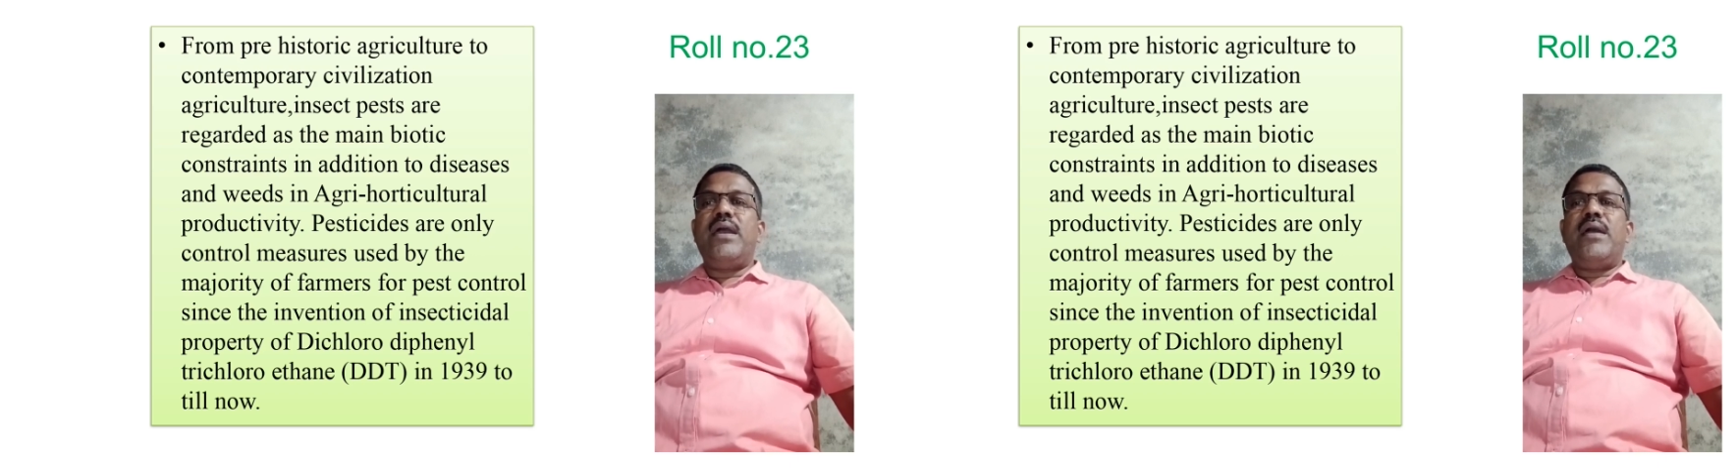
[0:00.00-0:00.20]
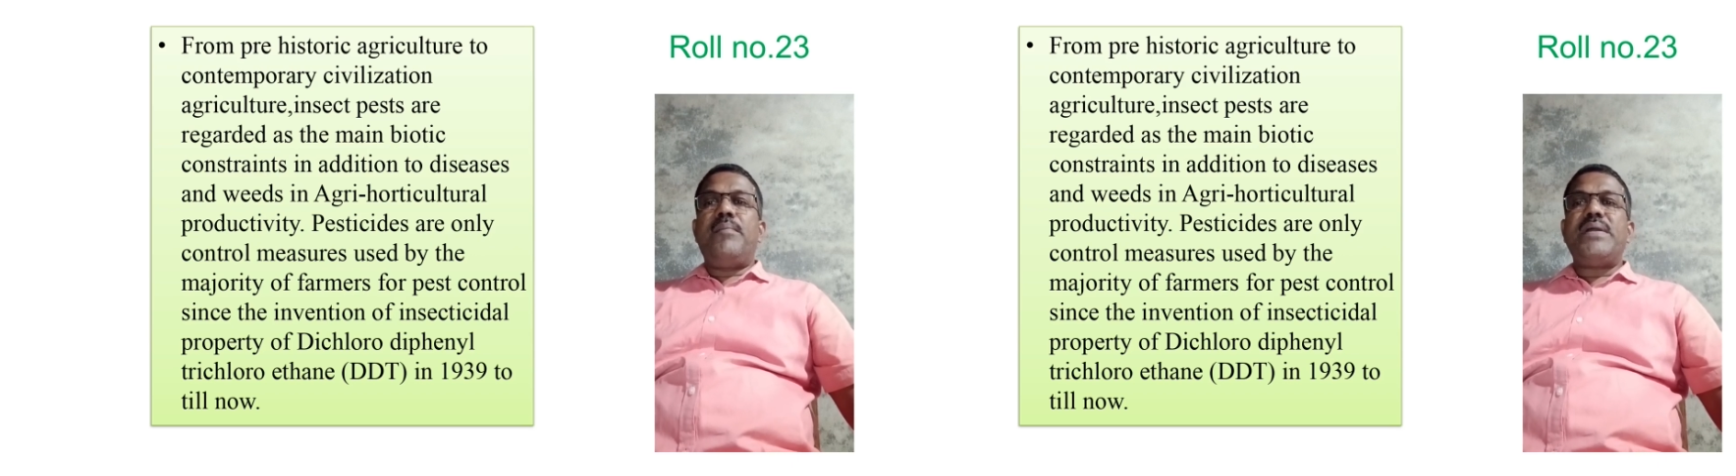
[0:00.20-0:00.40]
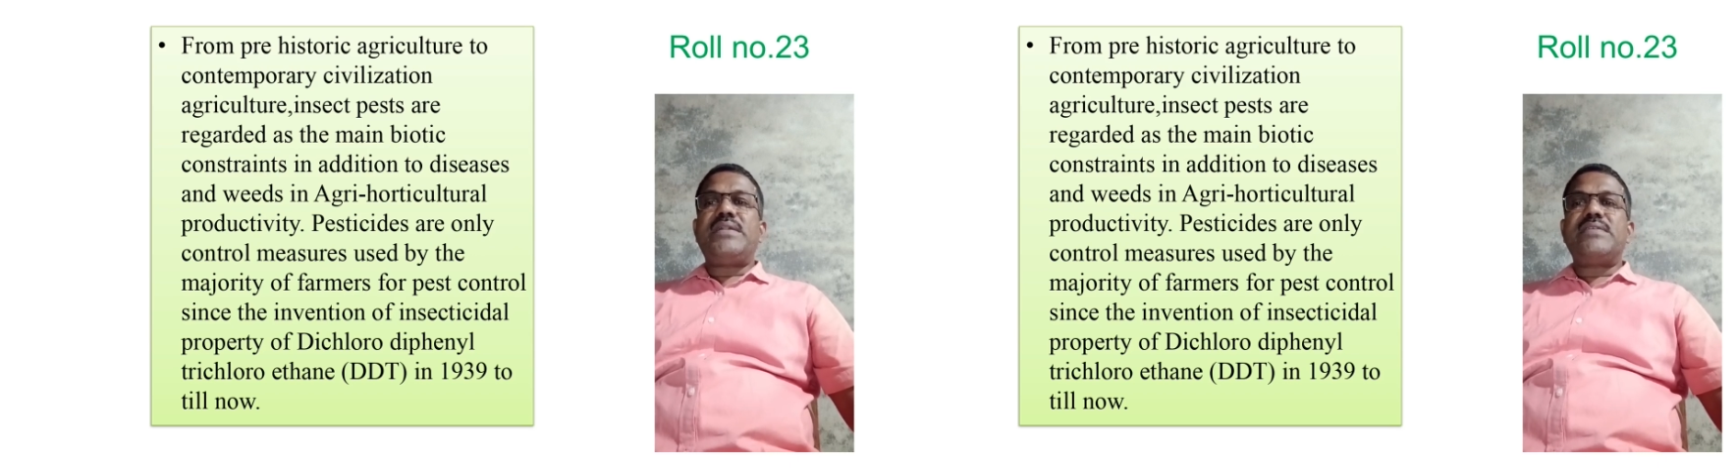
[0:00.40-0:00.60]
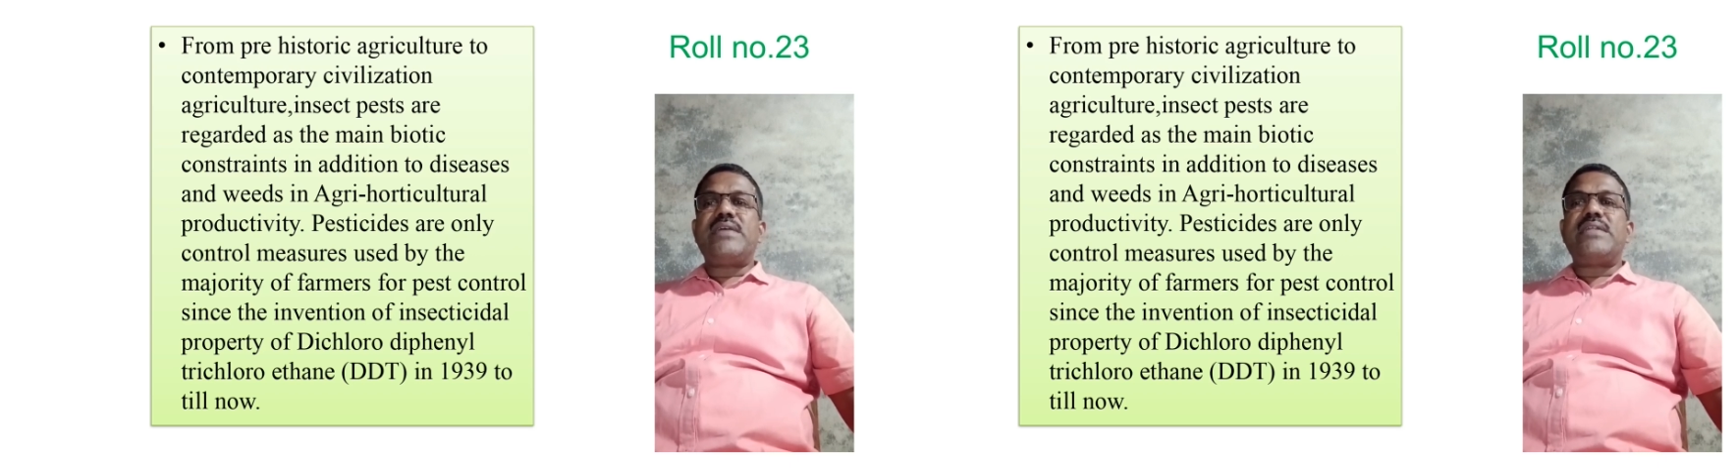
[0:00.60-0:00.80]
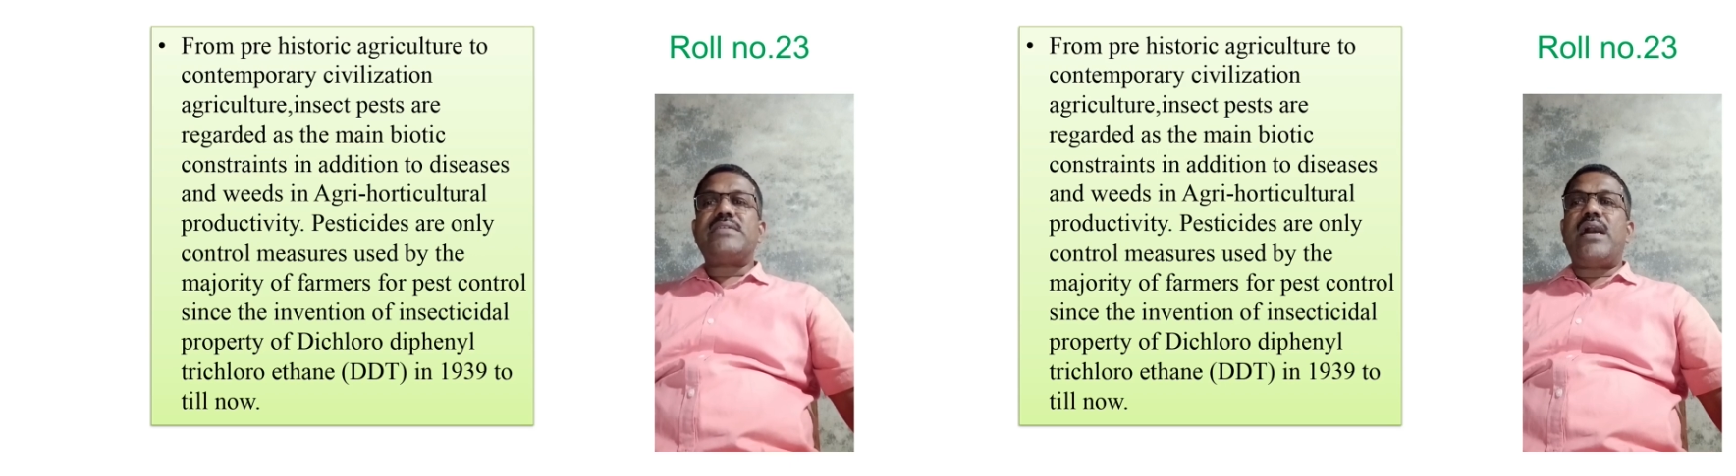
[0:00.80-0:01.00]

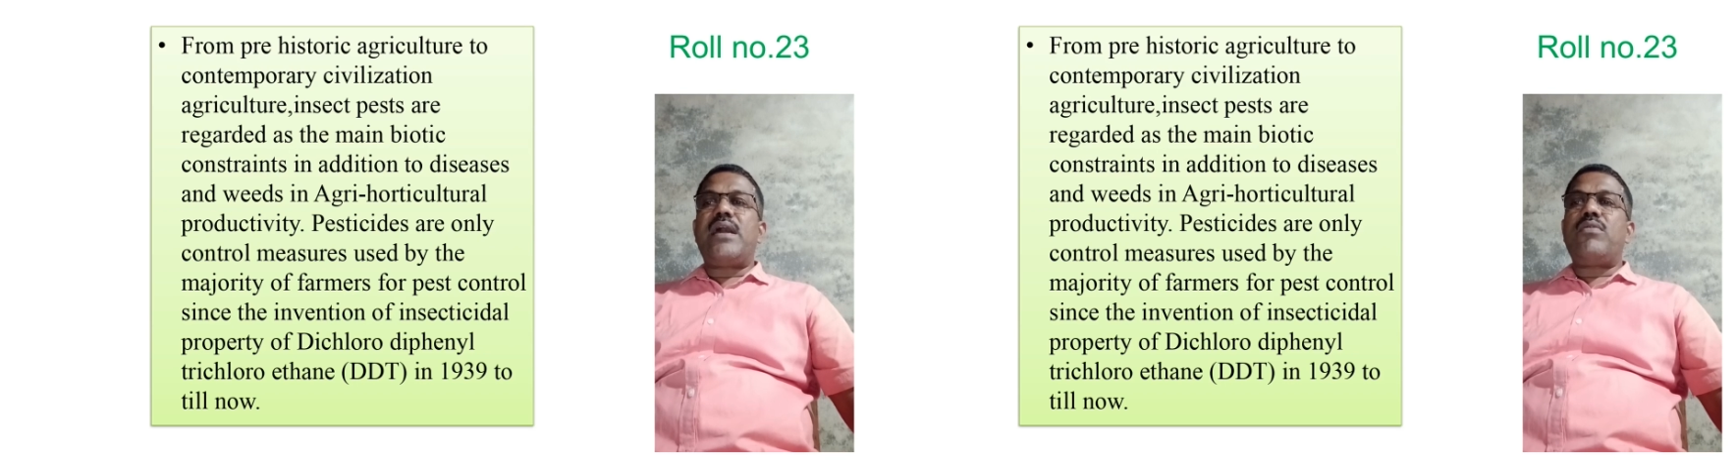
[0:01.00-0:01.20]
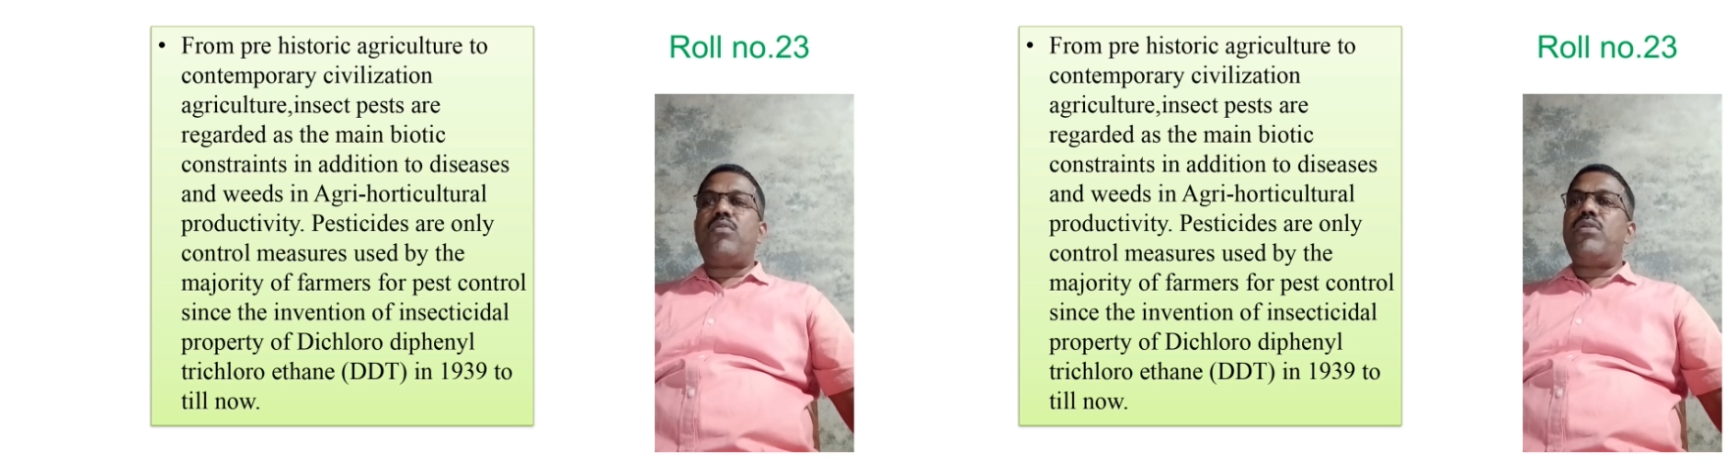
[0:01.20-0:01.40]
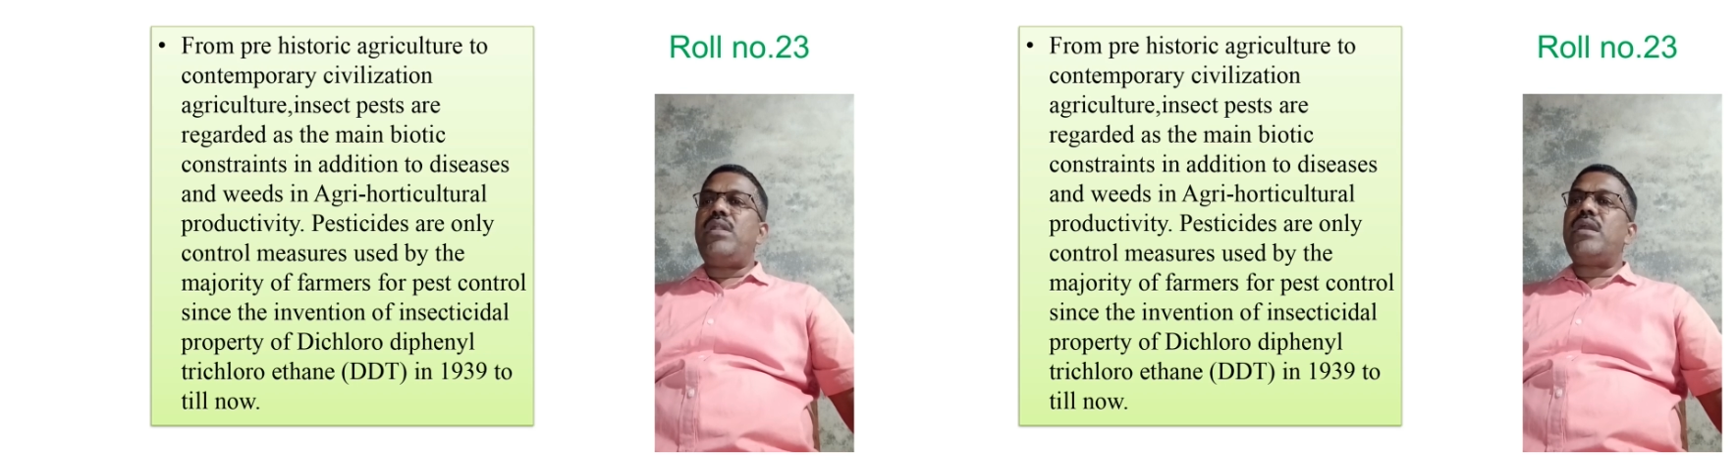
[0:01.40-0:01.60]
Pesticides are only